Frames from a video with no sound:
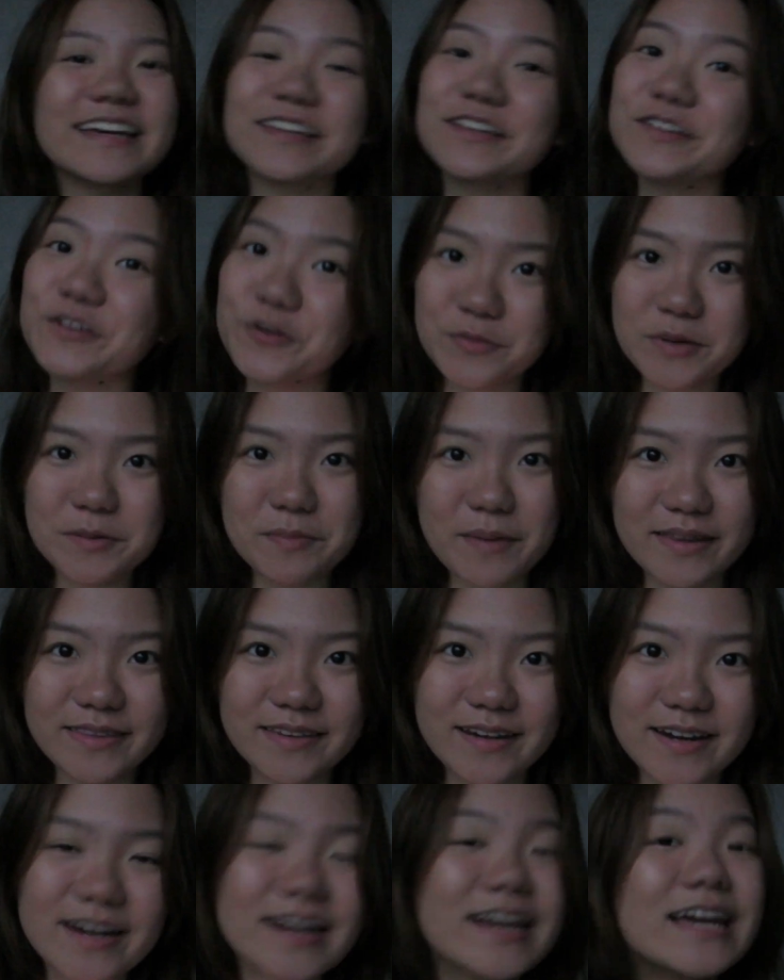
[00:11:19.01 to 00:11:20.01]
get to know me
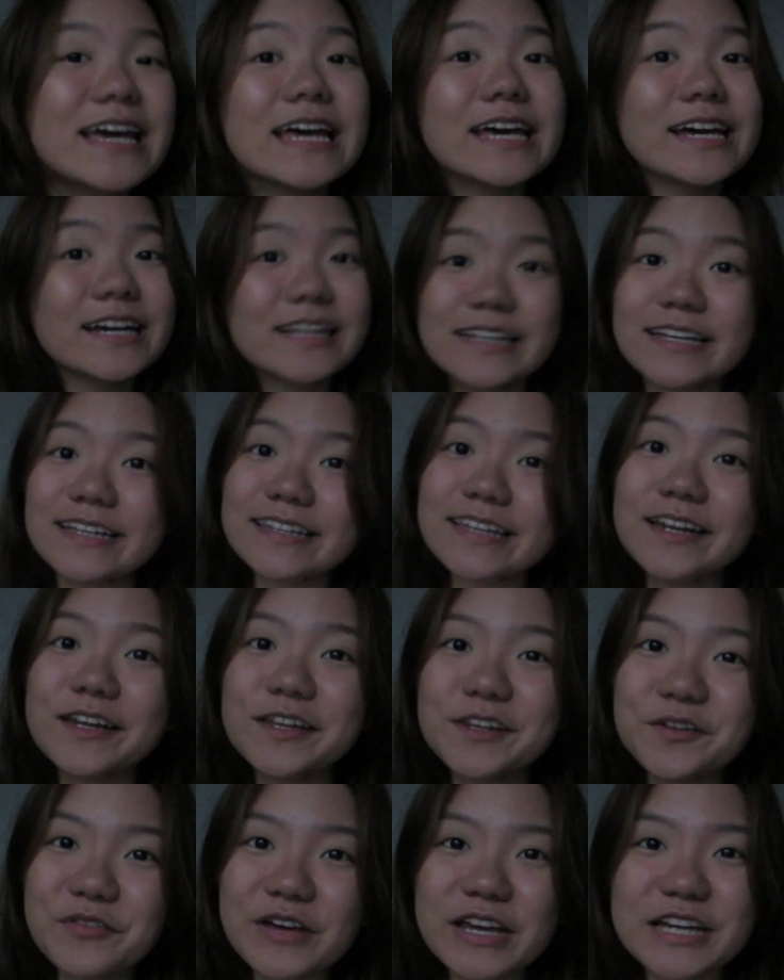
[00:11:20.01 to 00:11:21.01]
better. Click the
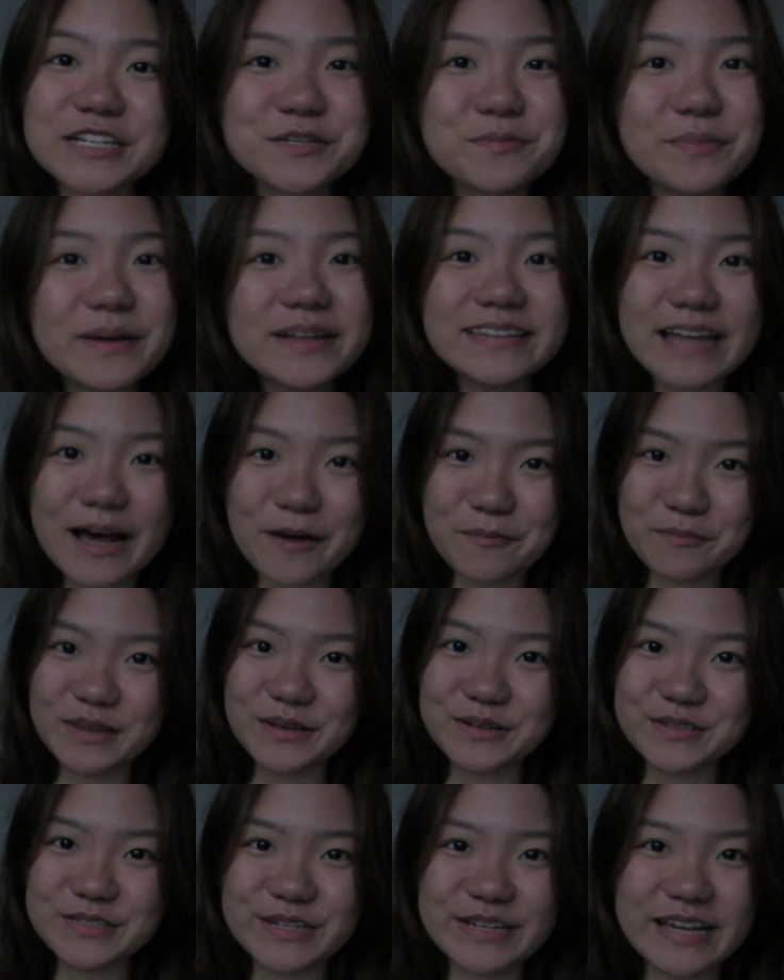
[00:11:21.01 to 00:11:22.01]
notification bell down
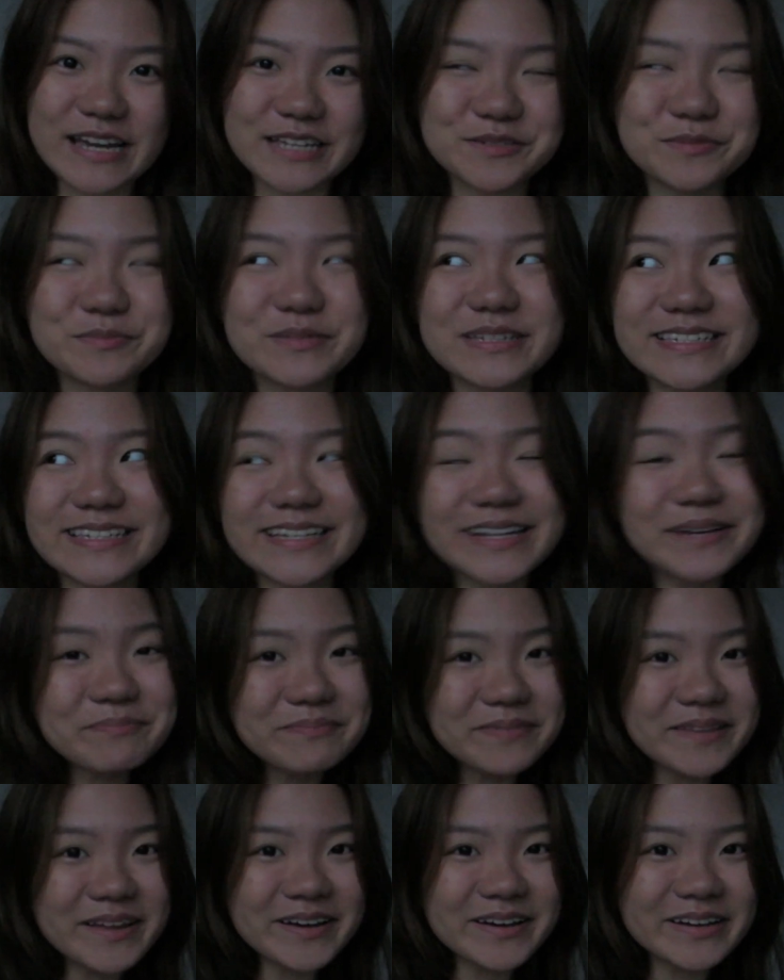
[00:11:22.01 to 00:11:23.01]
below so you guys don't miss an
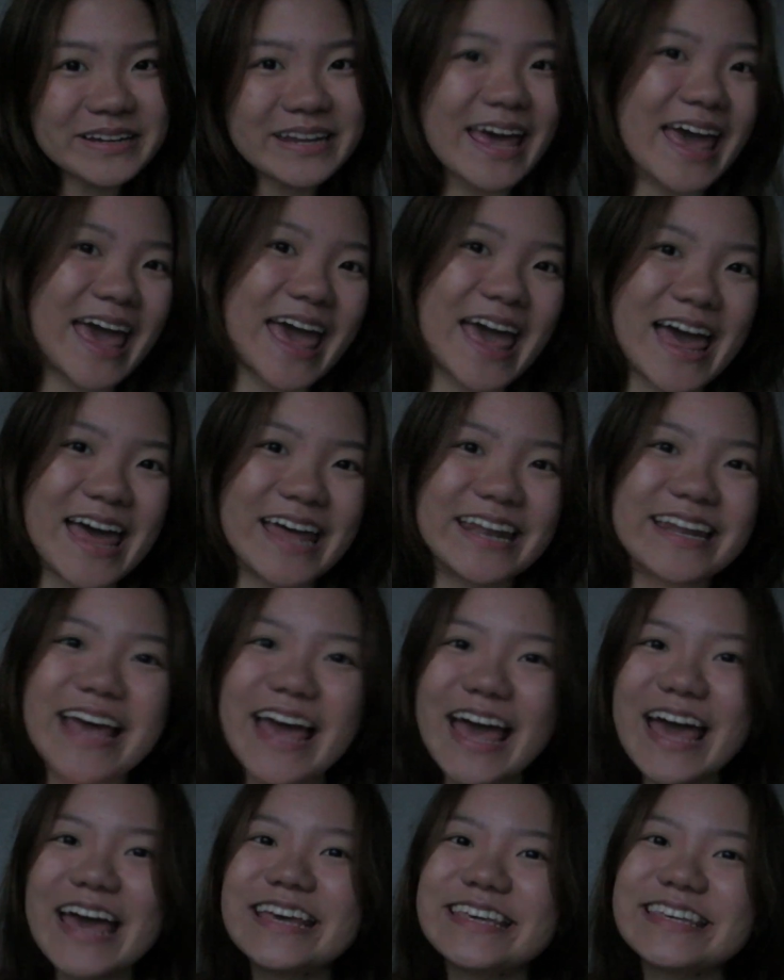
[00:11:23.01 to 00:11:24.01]
upload. And,
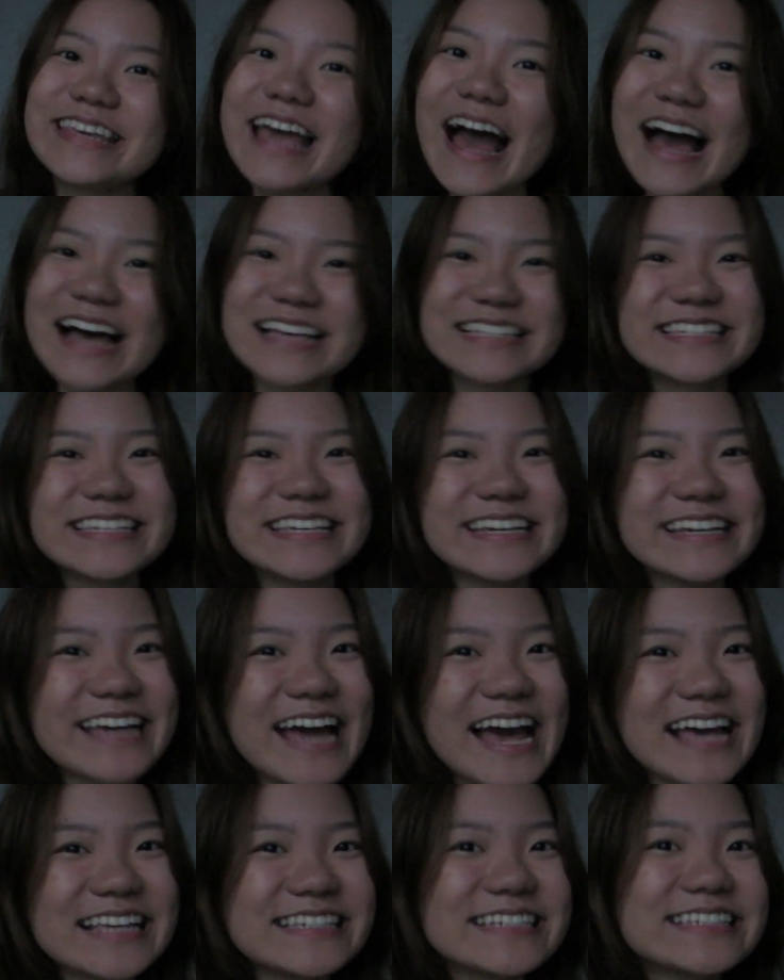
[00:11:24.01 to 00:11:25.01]
yeah, see you
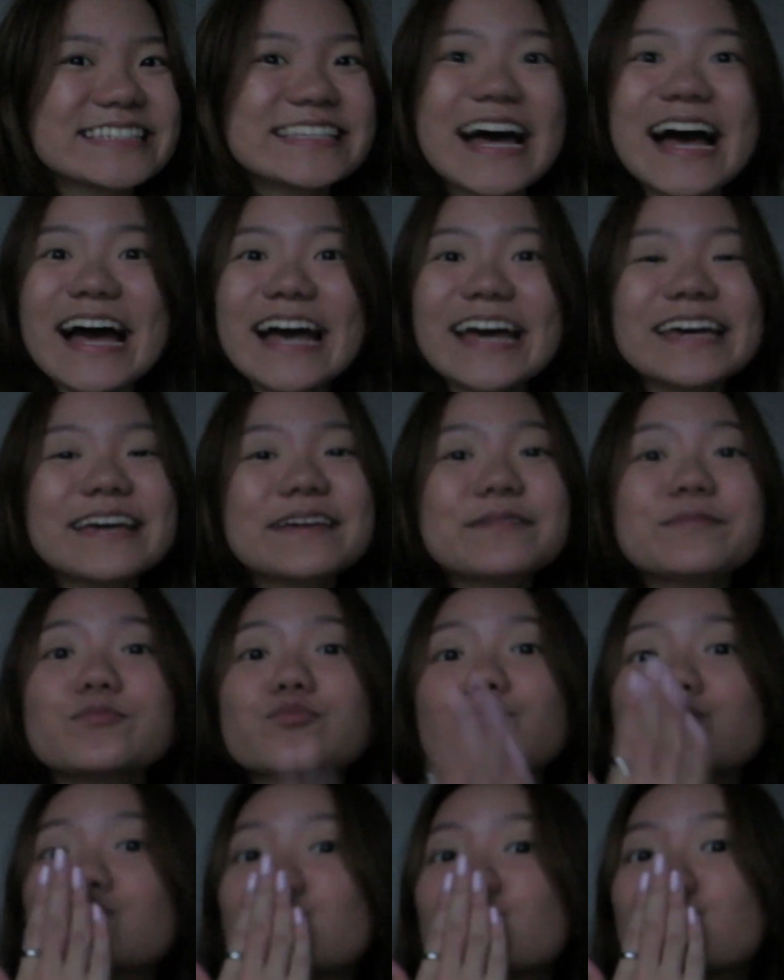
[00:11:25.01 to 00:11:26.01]
guys next
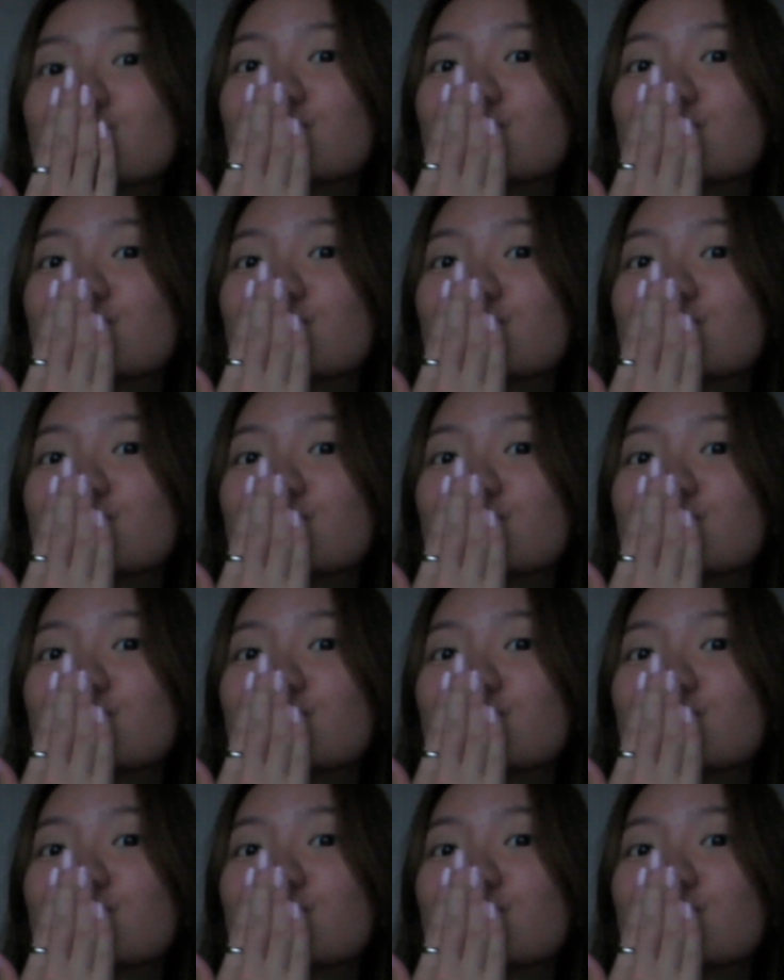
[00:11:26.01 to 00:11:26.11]
time!